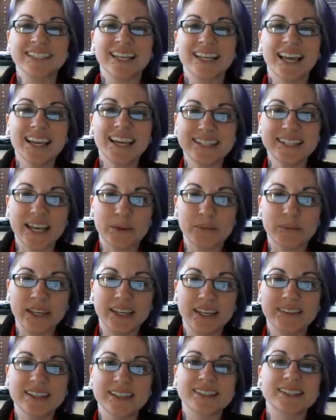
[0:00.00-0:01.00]
Hey
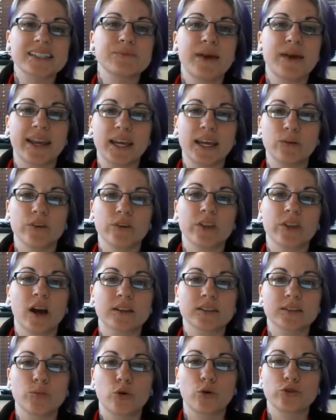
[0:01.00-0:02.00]
Debbie, this is Megan with
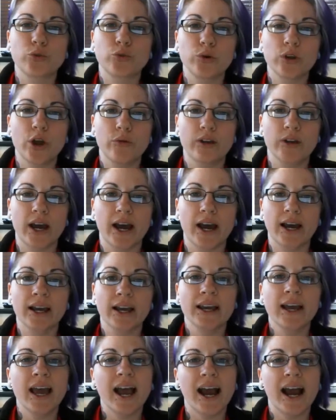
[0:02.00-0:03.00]
Oxmoor Toyota.
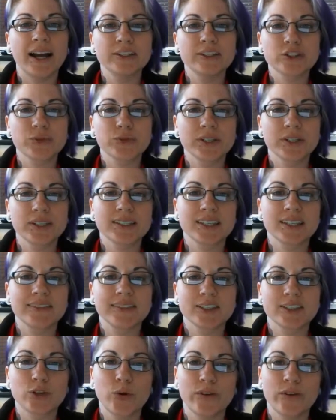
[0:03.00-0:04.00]
I just wanted to send
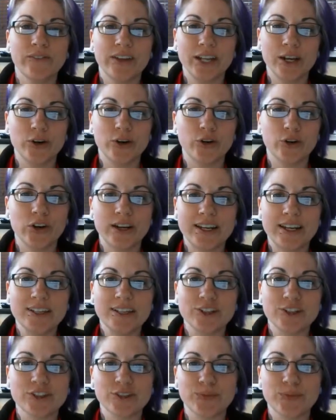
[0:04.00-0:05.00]
this quick video greeting
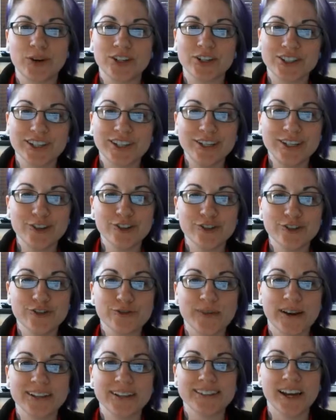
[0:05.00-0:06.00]
just to personally
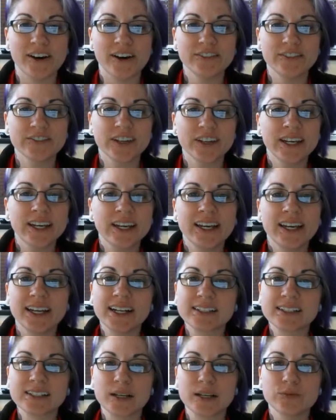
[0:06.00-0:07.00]
introduce myself. It
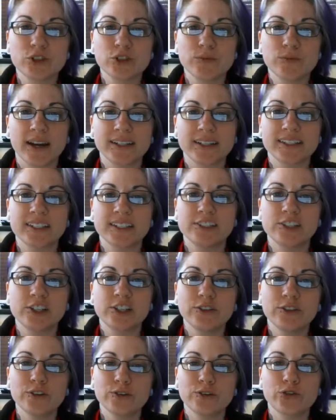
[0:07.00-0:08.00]
has come to my
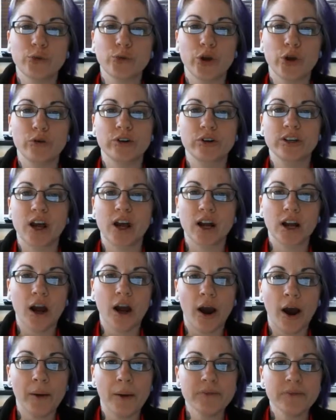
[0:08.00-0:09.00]
attention through
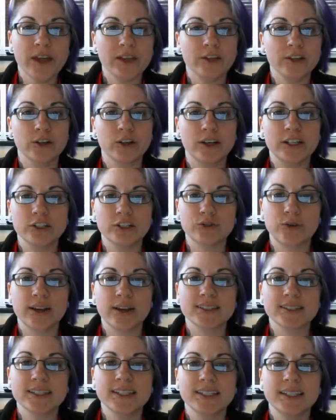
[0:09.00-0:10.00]
Toyota.com that you're
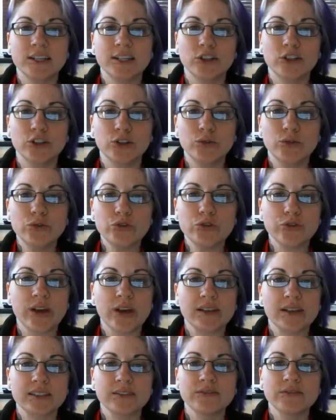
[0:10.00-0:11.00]
interested in a new
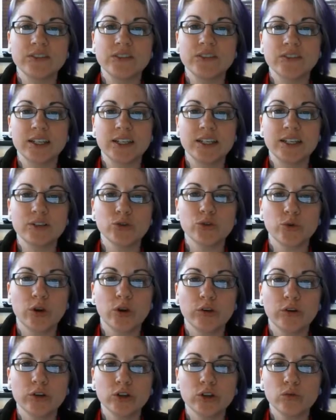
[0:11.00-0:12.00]
2015
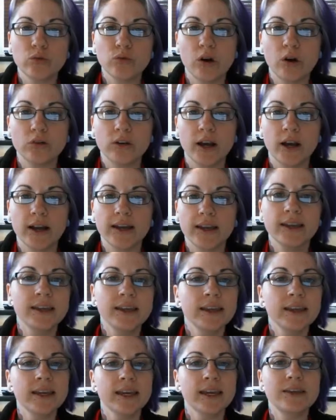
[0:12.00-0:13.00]
Toyota Corolla.
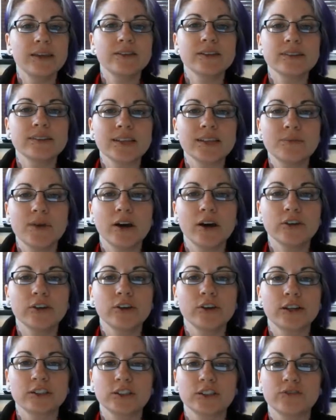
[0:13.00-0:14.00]
In this email, you'll
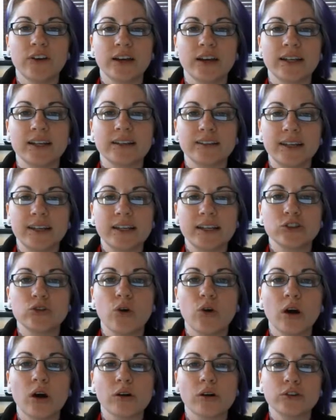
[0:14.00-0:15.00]
actually find a link
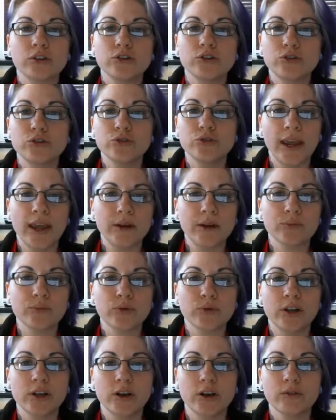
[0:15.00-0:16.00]
to all our new and
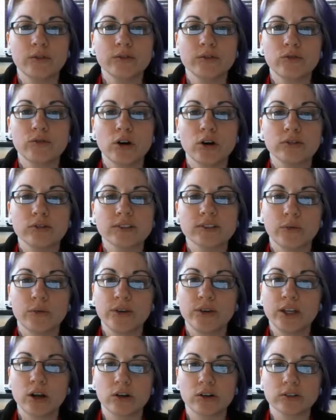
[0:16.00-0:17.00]
pre-owned Corollas that
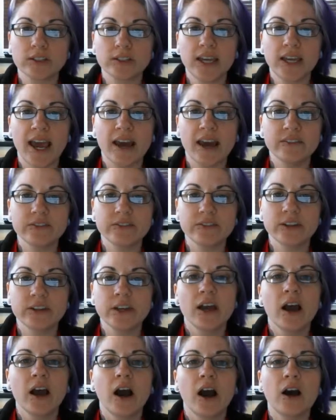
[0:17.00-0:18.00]
we currently have.
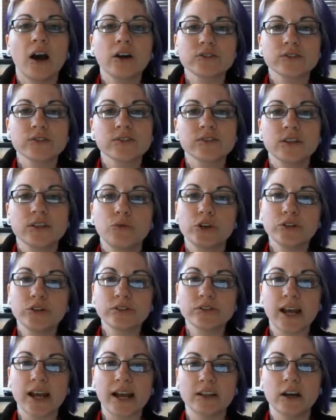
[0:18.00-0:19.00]
Also see where you
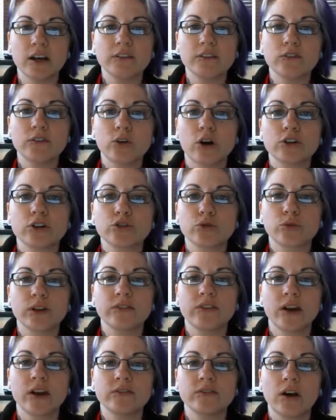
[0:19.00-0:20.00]
signed up for our
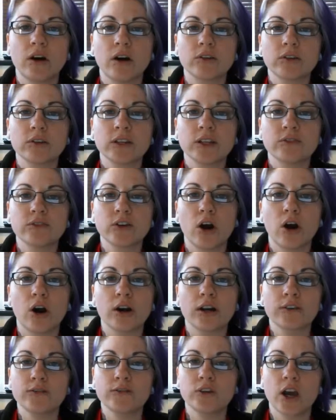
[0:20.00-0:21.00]
$25 gift
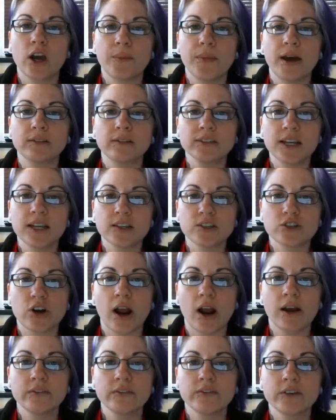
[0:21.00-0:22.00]
card if you come out and test
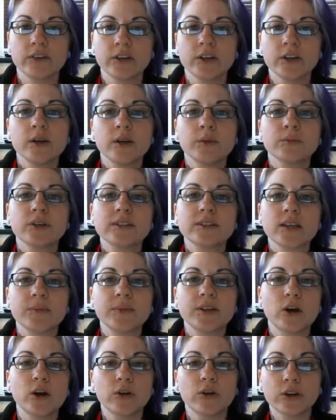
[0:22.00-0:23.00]
drive. Please let
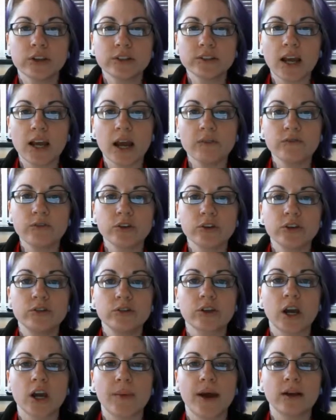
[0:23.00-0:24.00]
me know a good time for you
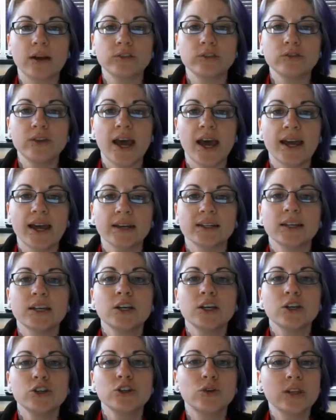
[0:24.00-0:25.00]
to come out and do that.
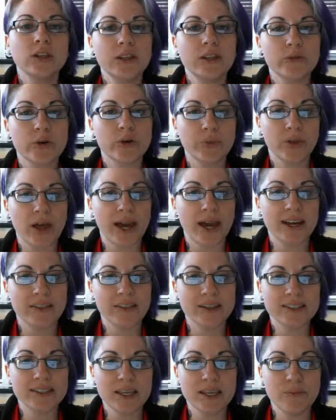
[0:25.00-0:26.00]
You can either reply to
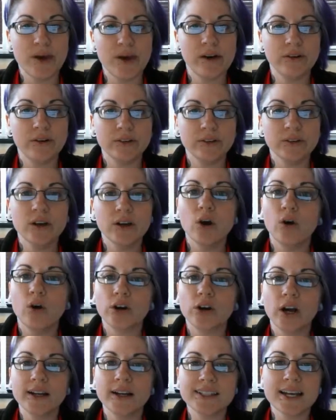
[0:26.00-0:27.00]
this email
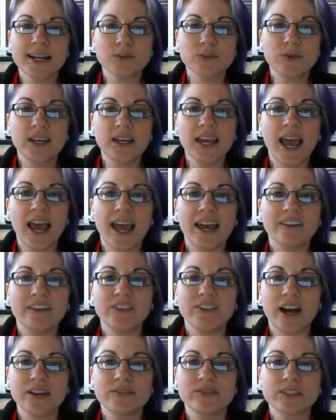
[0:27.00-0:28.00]
or contact me at
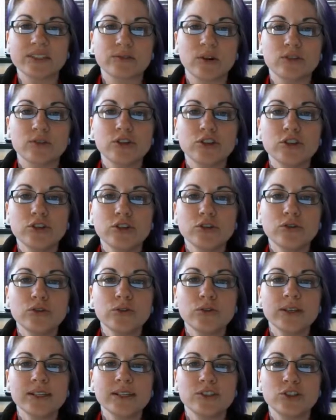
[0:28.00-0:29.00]
502-
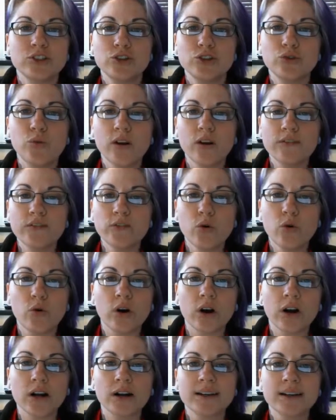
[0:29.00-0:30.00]

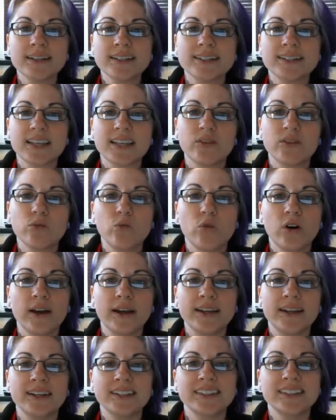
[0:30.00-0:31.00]
214
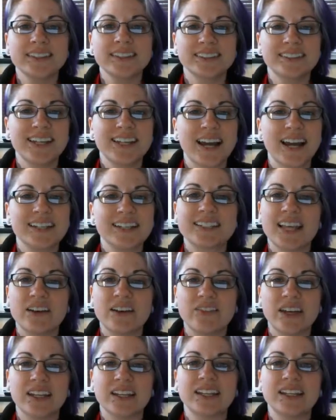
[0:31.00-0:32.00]

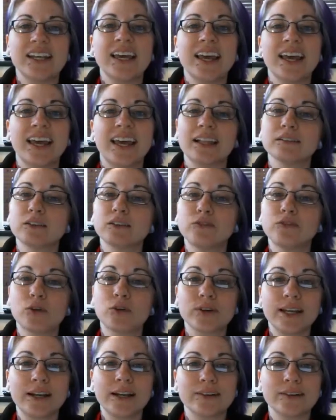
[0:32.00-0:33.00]
7197. And I look
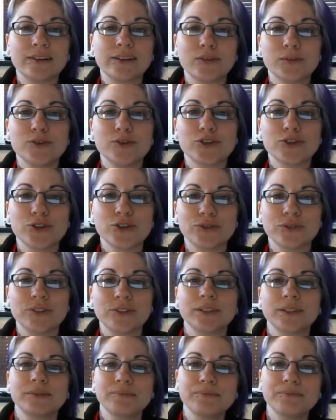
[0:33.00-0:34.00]
forward to hearing from you soon.
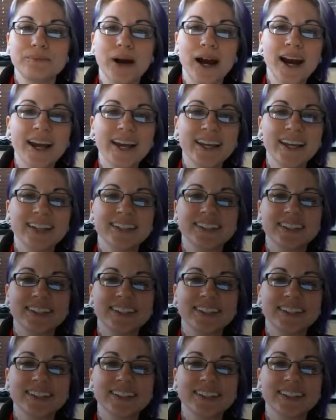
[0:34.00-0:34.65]
Bye.